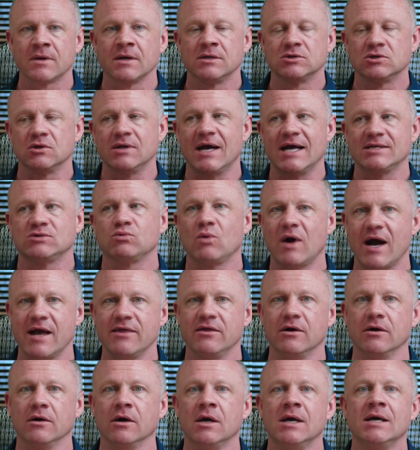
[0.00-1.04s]
So that's why
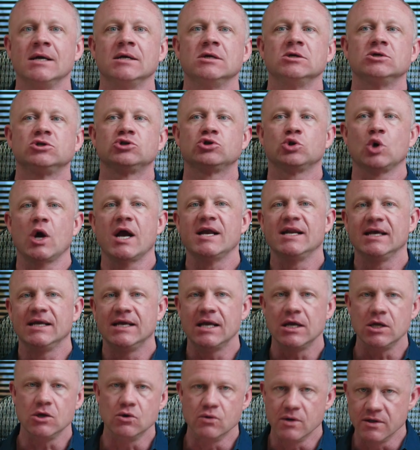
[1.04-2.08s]
they're trying to
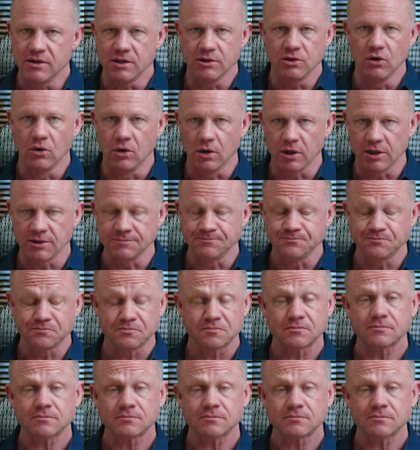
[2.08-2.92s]
get you in the door